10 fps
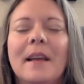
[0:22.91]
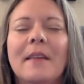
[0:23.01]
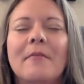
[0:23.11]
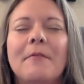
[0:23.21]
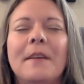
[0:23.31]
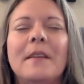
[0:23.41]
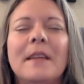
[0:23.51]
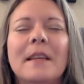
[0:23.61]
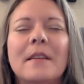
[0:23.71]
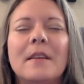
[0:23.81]
and
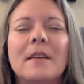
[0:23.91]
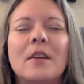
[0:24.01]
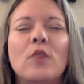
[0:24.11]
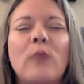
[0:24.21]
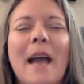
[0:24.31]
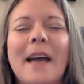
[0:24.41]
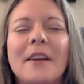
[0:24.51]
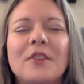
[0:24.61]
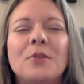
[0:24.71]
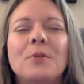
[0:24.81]
feeling the
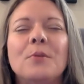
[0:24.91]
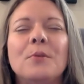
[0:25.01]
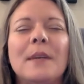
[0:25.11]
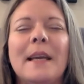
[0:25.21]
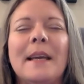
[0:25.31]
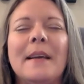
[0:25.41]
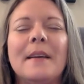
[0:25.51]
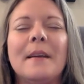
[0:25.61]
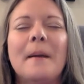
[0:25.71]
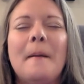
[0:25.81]
gratitude and